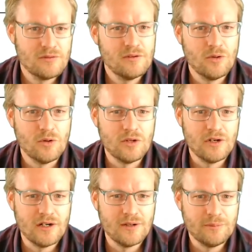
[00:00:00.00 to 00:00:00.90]
all
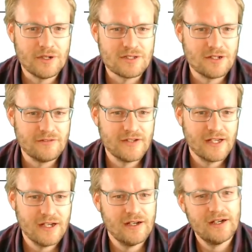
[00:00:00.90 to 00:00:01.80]
are positive
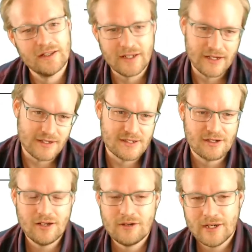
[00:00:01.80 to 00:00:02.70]
here, and then
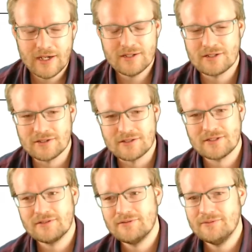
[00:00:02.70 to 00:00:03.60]
anti-clockwise, because
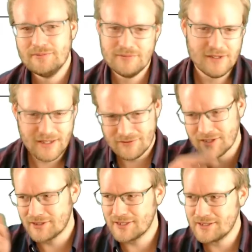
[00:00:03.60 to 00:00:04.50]

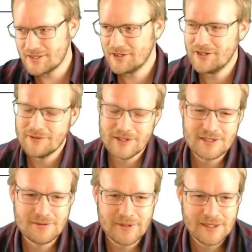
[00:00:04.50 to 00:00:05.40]
everything's anti-clockwise
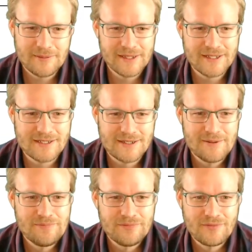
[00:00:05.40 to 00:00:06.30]
in mathematics.
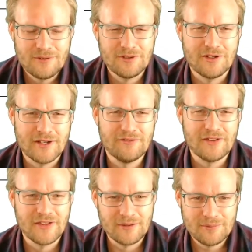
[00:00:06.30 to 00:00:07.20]
Well, not
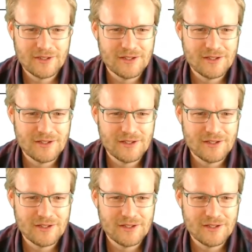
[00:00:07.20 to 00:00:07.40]
everything, but